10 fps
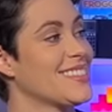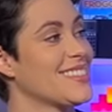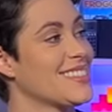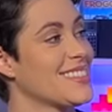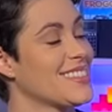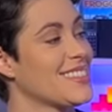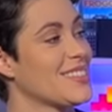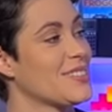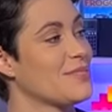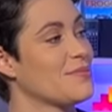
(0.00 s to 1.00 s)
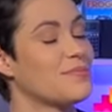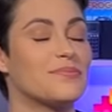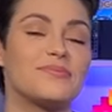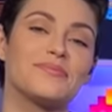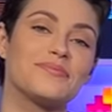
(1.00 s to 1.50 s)

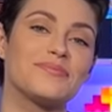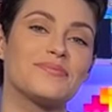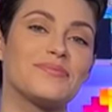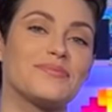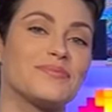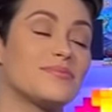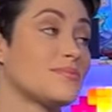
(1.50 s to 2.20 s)
[no speech]